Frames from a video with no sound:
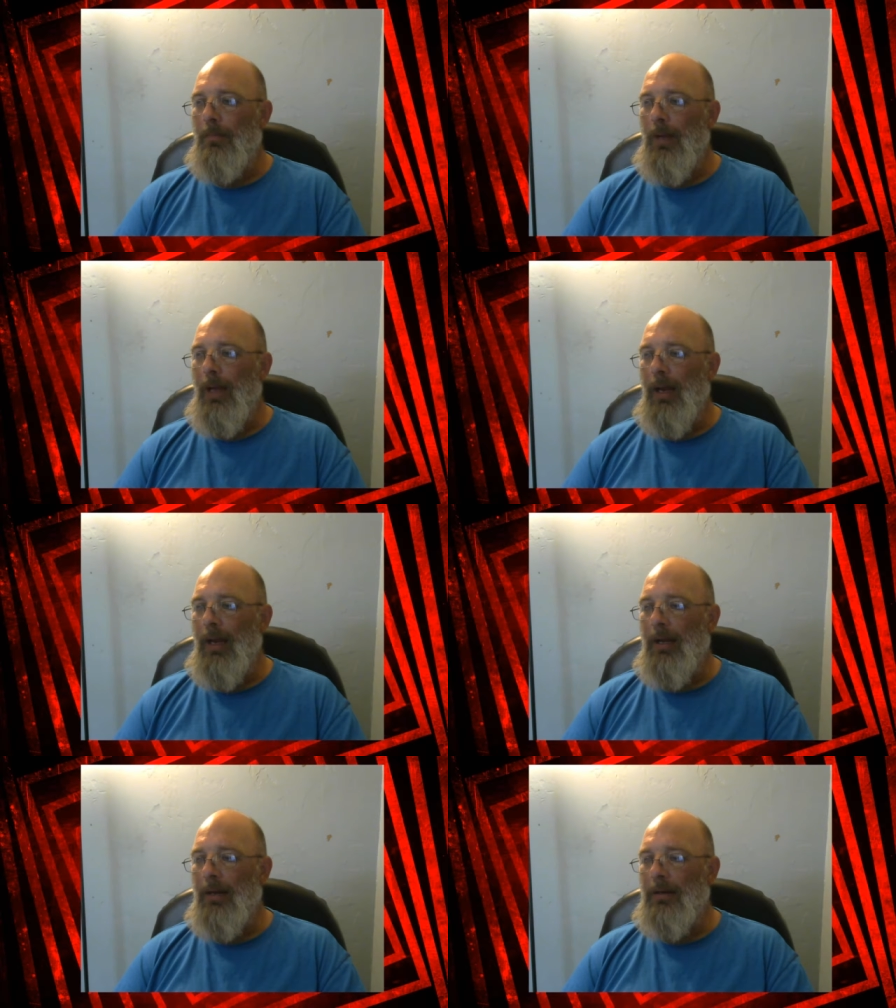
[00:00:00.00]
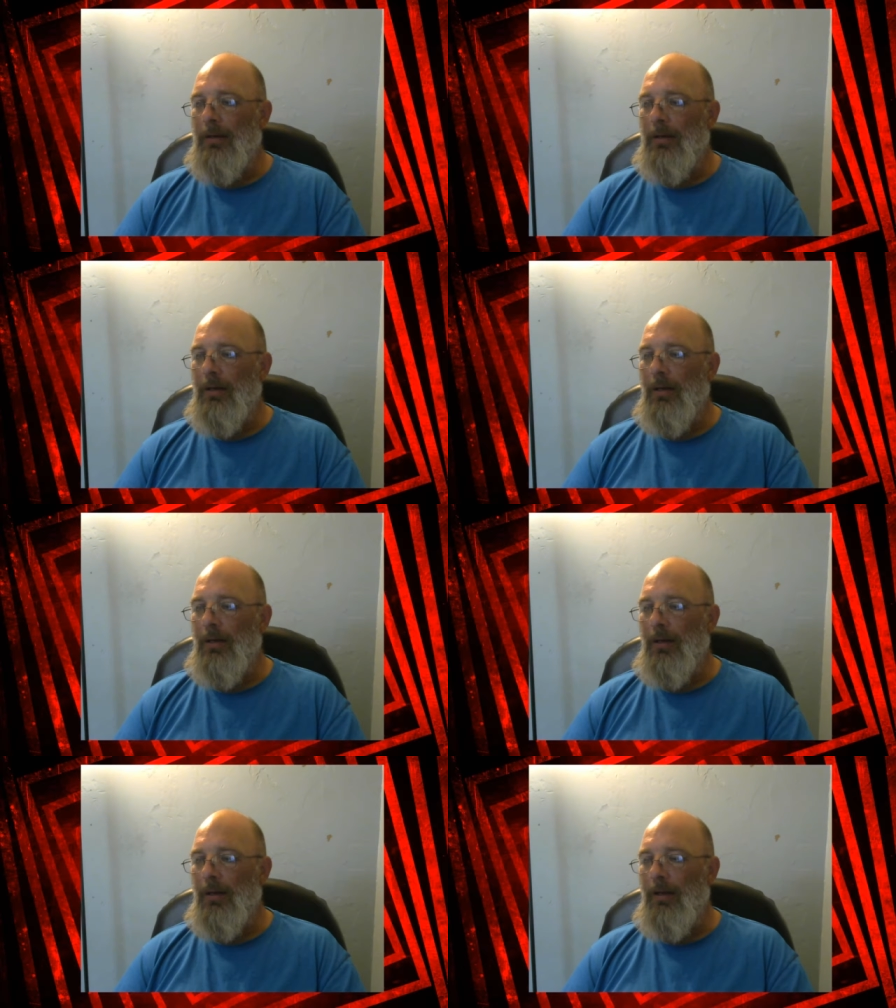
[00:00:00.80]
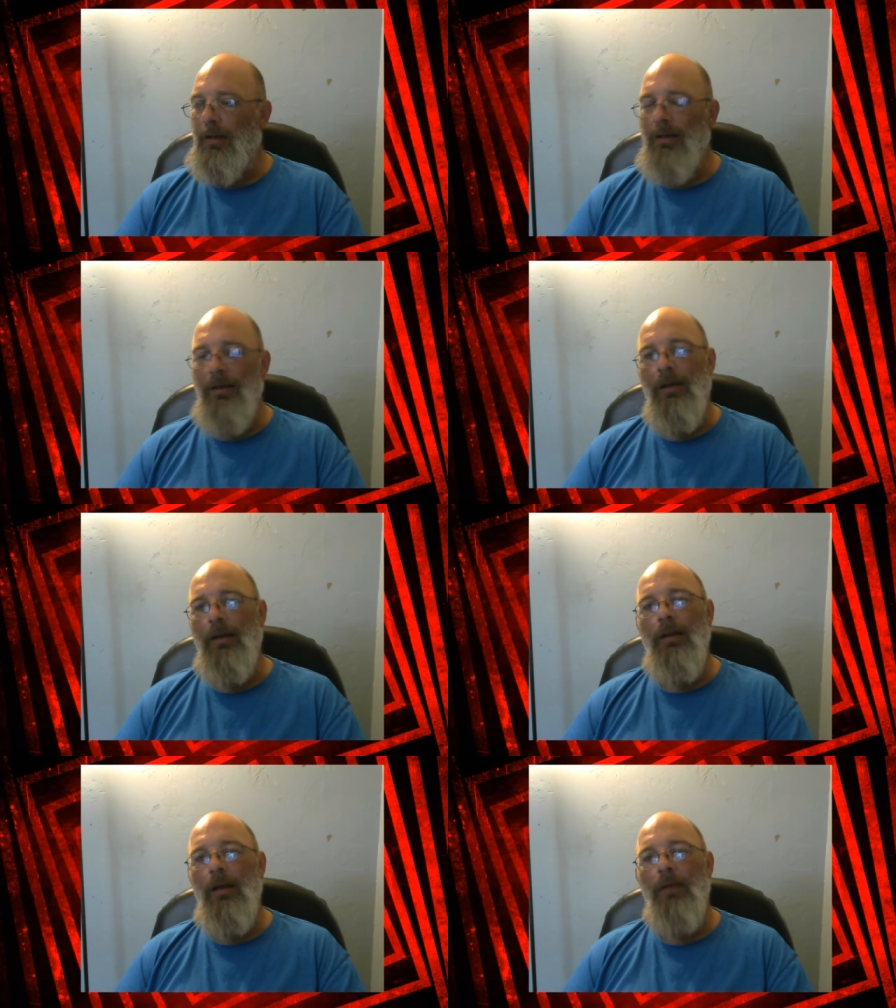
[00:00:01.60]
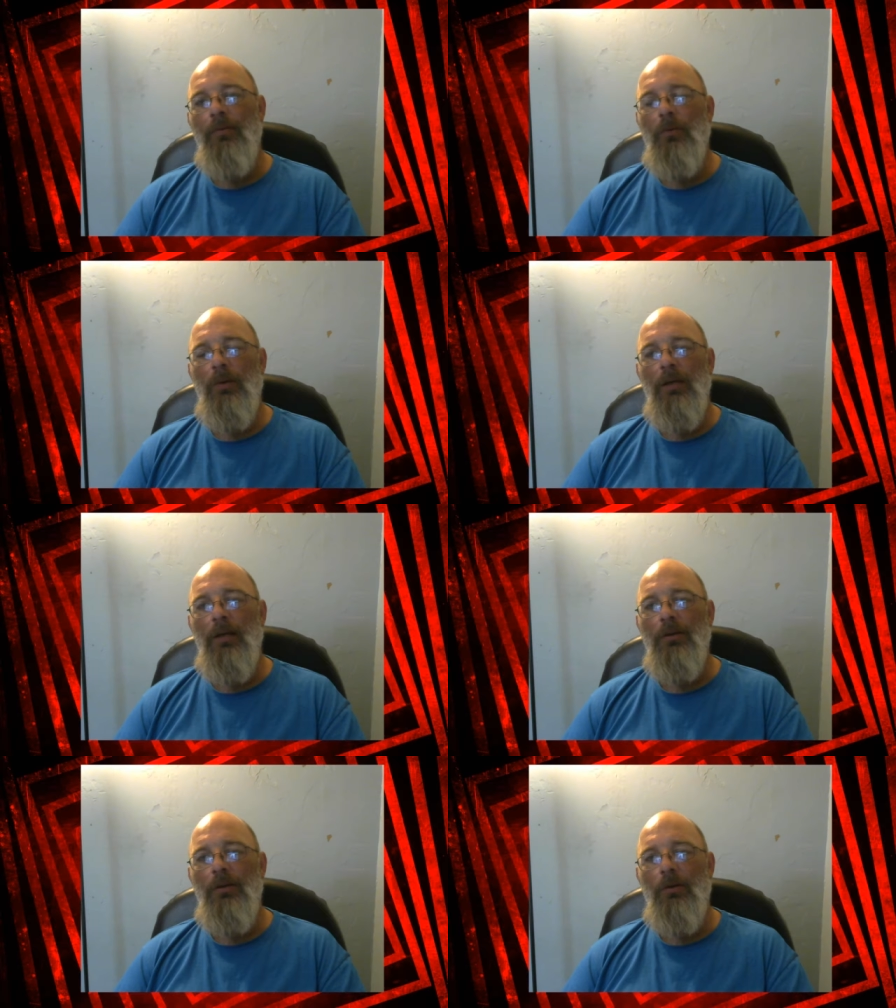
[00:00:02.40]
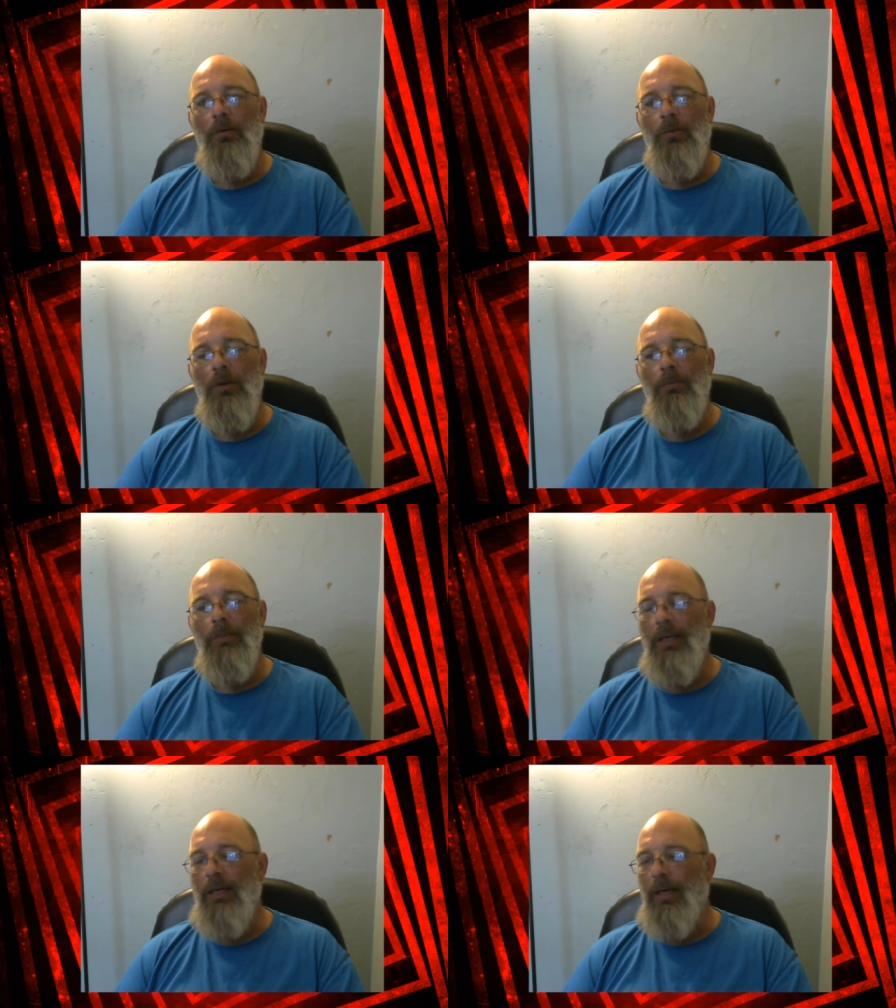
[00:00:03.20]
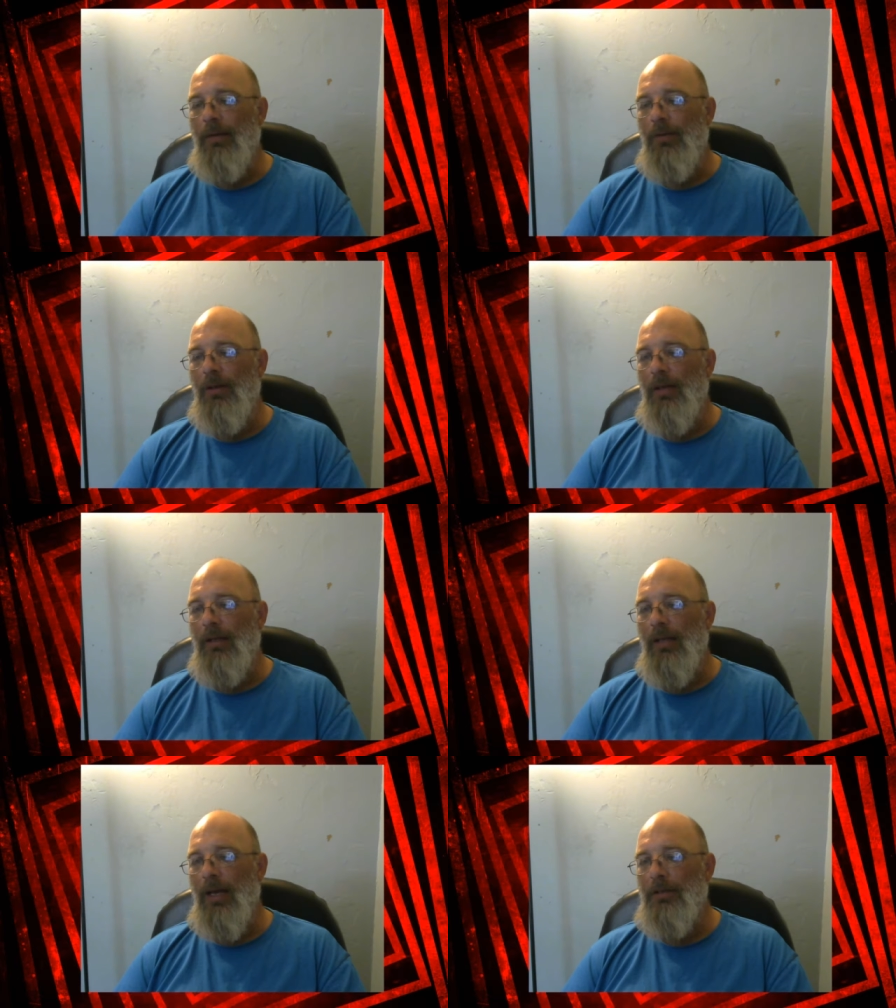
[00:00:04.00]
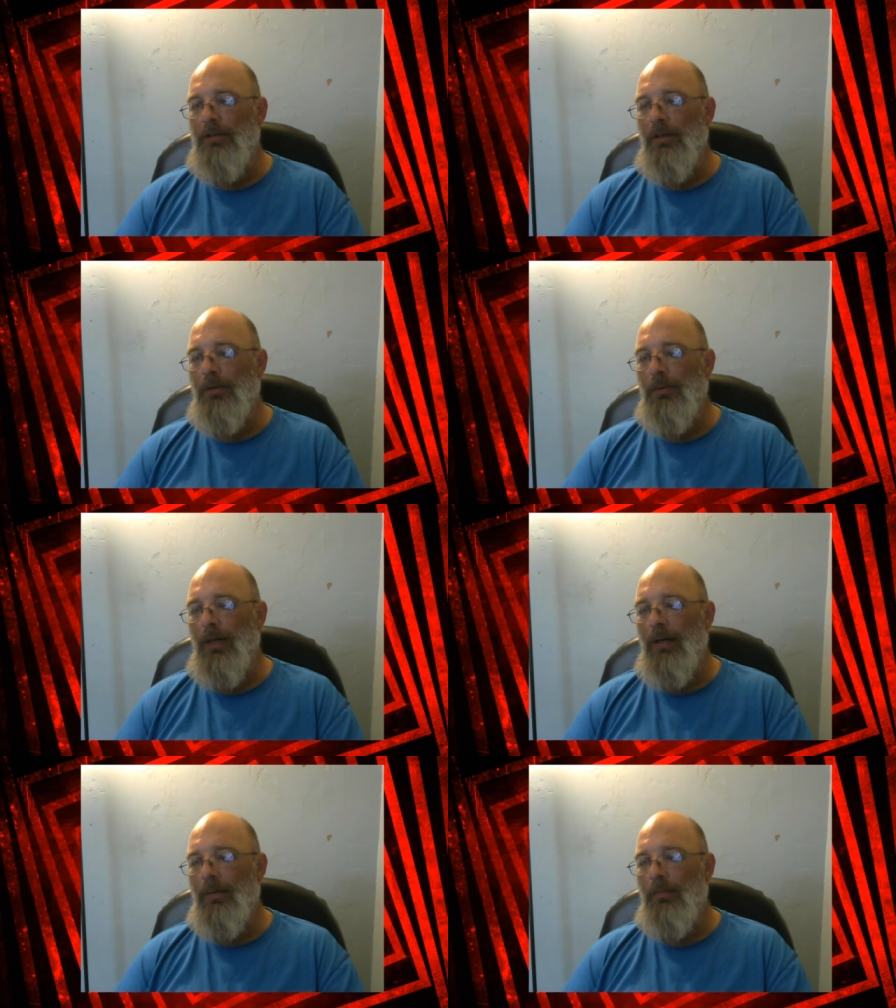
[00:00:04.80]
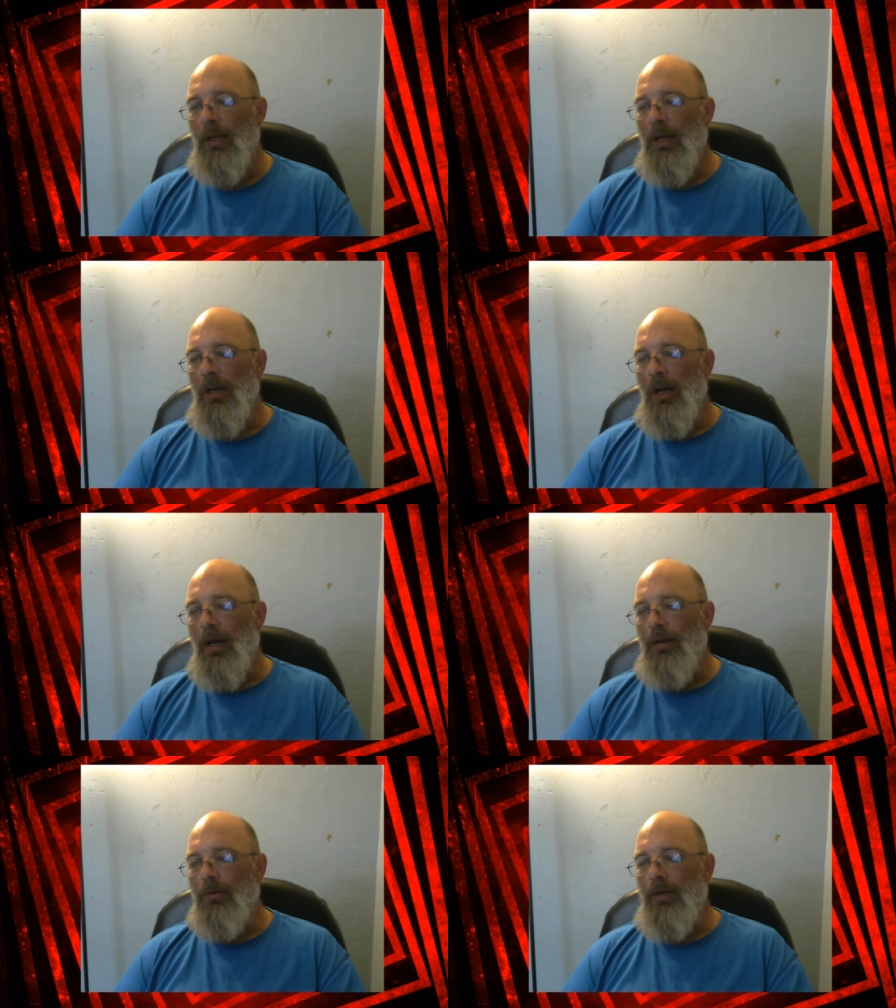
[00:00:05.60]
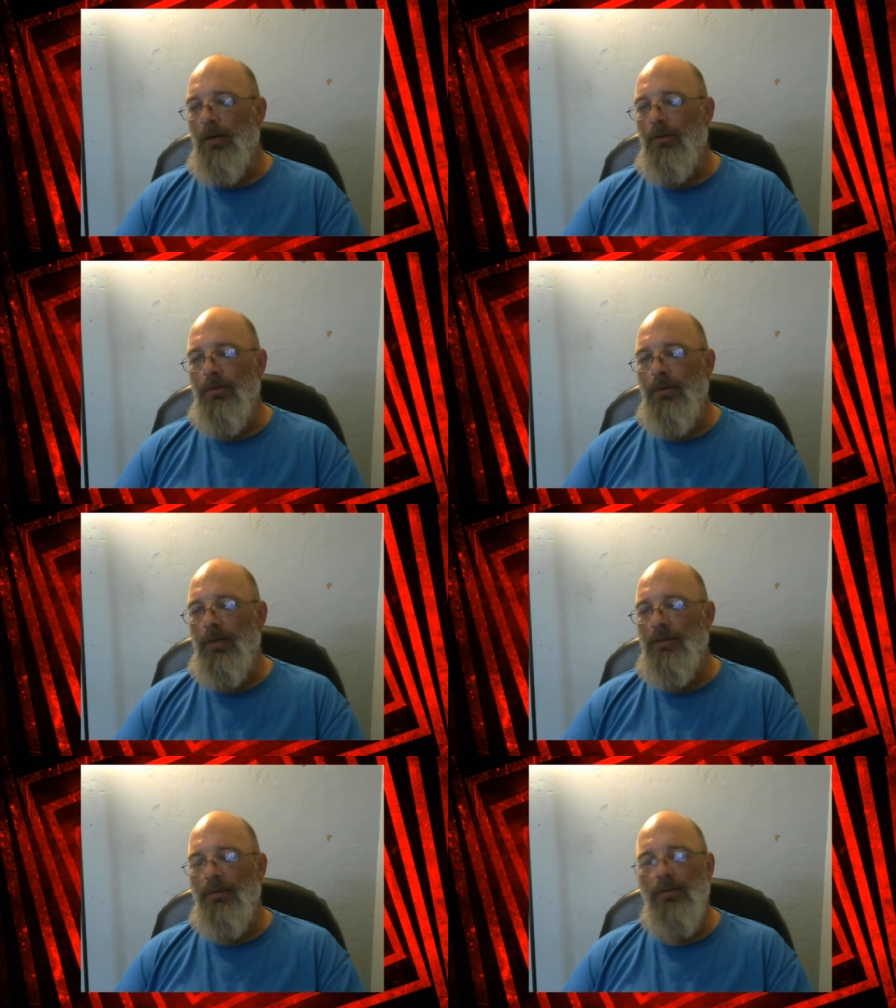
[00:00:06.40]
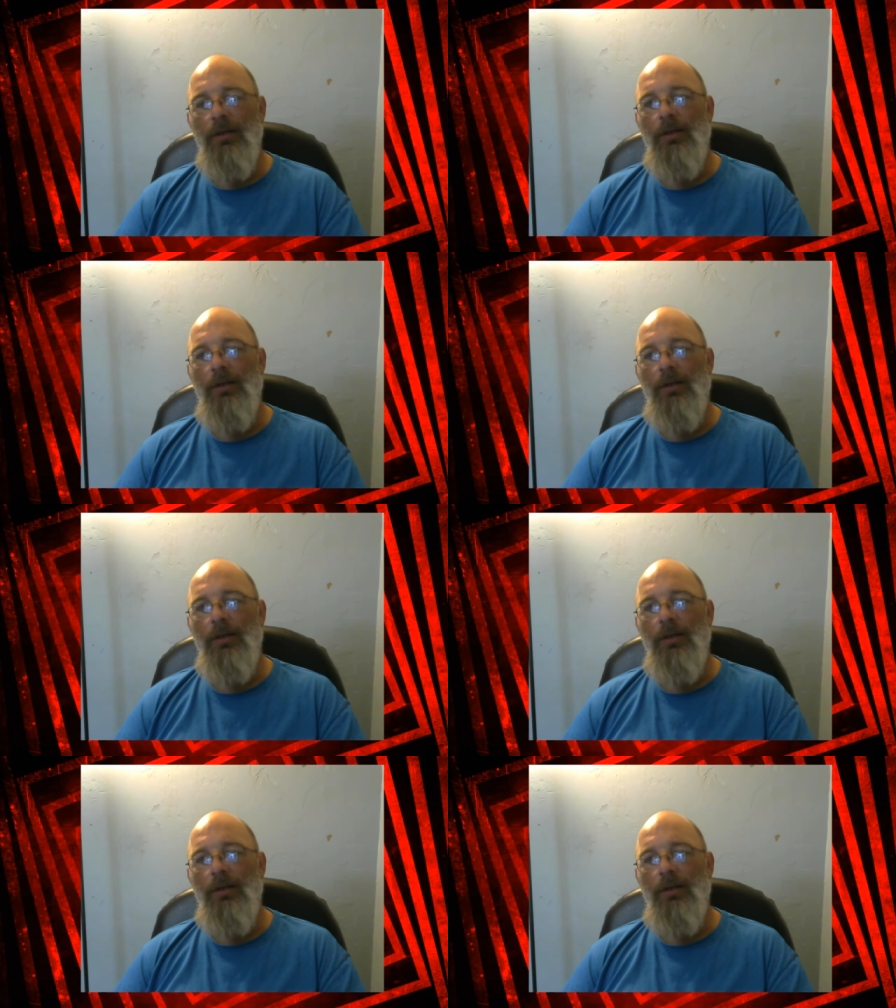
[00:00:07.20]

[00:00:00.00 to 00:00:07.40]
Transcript: and you haven't really got to know the real me yet if you think that. So I don't care who it is out there.